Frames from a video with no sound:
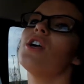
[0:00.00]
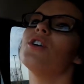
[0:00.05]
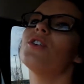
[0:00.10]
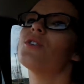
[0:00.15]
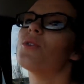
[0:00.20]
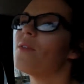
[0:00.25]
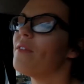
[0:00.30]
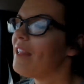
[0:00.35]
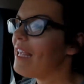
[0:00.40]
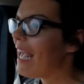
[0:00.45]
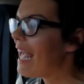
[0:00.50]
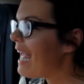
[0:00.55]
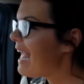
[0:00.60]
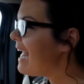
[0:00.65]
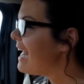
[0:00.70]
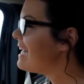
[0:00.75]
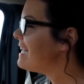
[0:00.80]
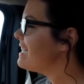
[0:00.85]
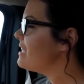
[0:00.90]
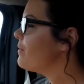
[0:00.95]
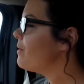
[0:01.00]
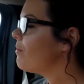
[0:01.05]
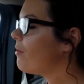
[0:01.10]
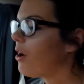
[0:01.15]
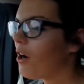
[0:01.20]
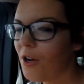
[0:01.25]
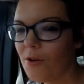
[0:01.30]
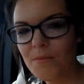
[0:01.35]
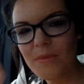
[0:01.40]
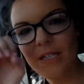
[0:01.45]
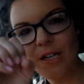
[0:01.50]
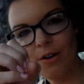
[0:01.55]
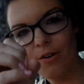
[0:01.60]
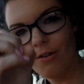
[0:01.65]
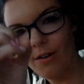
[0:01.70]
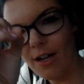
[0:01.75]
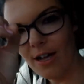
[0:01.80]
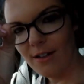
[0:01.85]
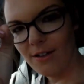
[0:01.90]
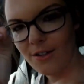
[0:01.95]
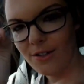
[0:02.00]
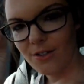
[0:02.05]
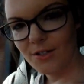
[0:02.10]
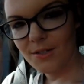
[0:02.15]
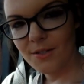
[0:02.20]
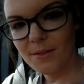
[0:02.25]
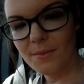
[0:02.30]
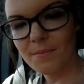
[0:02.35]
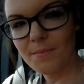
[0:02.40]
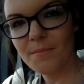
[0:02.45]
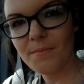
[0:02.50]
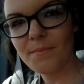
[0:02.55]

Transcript: So in the end, we brought home $0.